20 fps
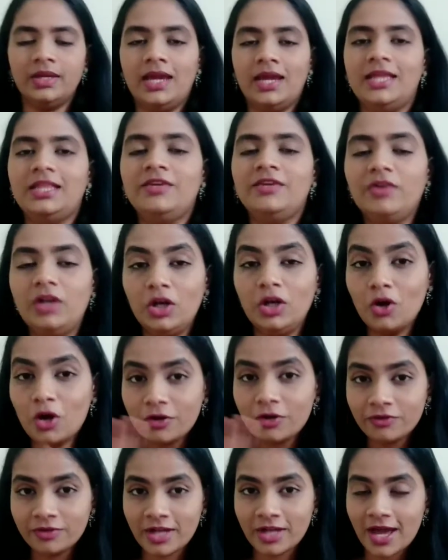and there were a
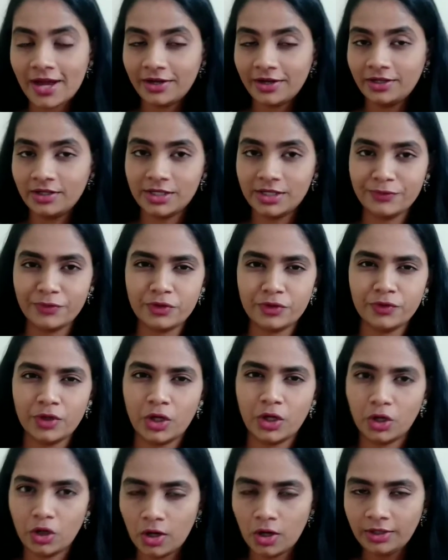lot of characters which were
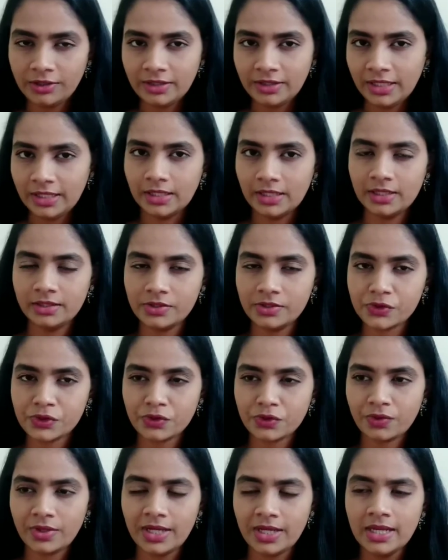not needed in the
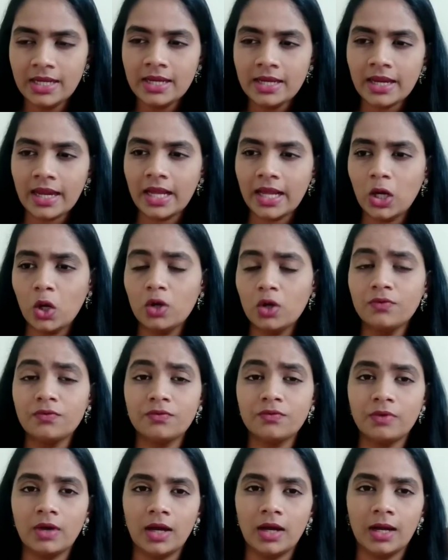story, and a lot
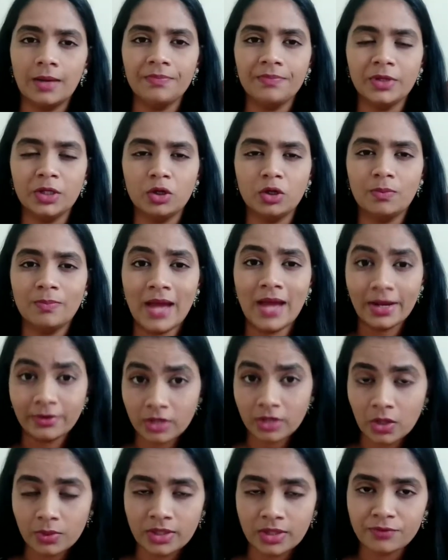of
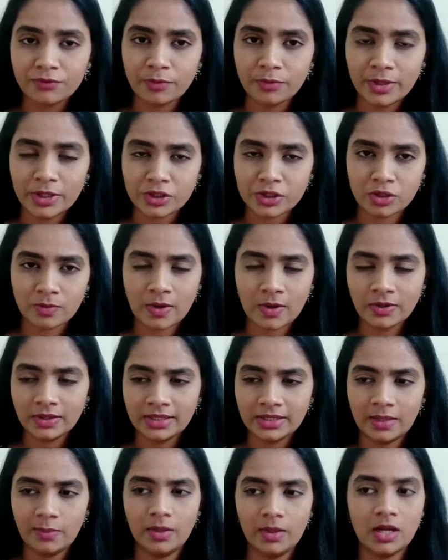background information
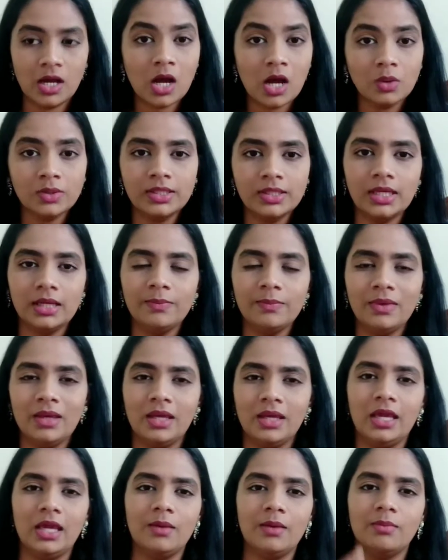about them and how they
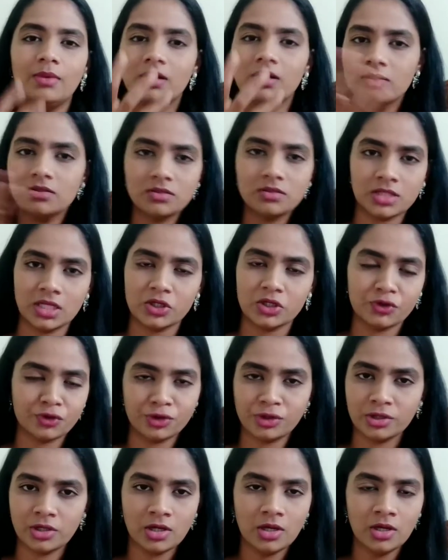became
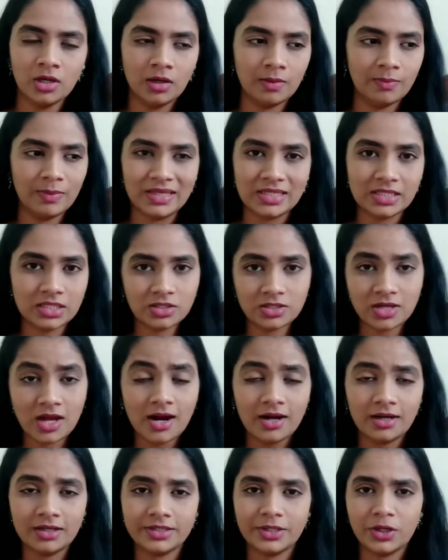such big
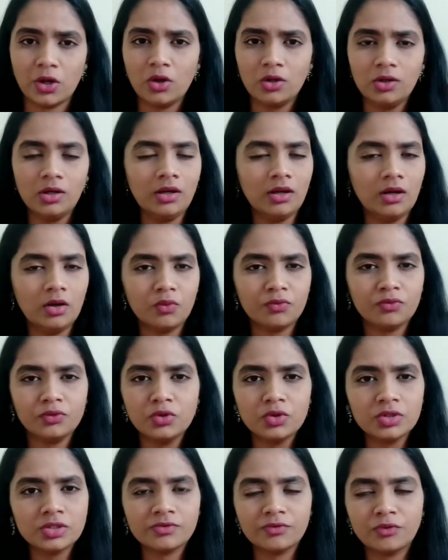stars, and all of
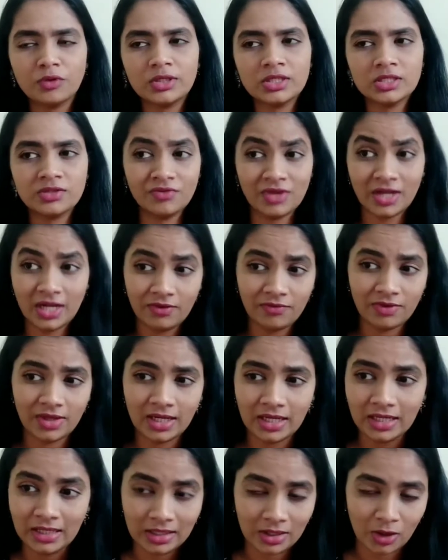those was very,
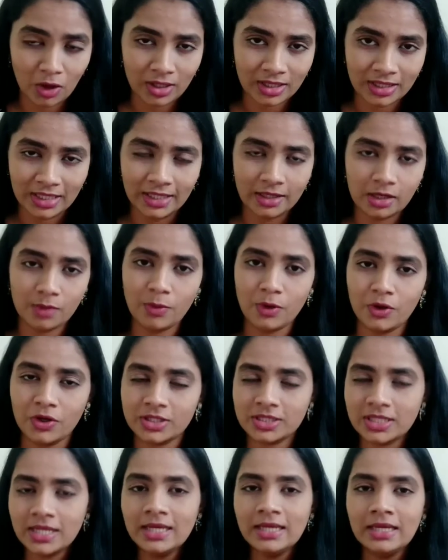very not needed
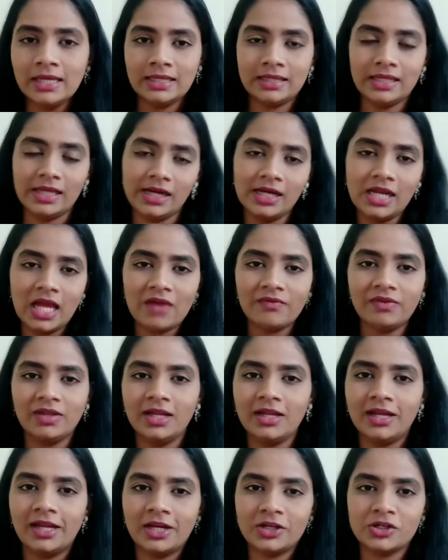because they didn't have
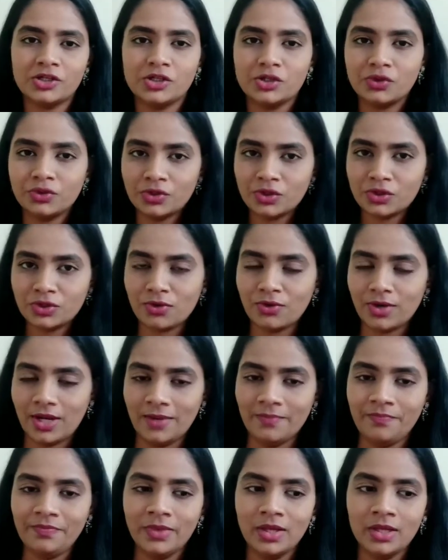any connection to the
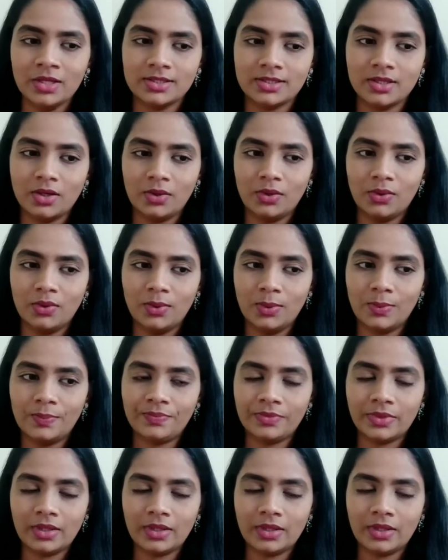story. So